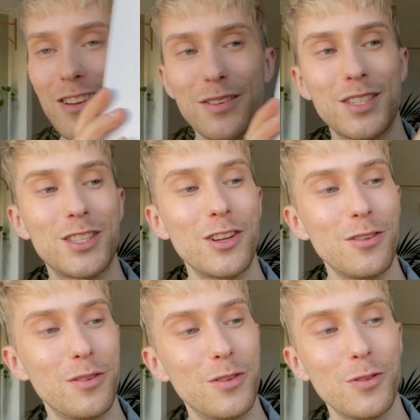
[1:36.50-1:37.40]
looks
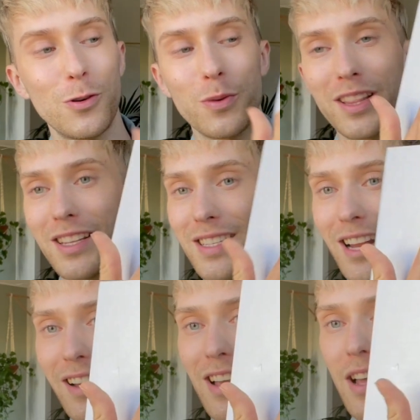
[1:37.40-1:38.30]
so cool with this like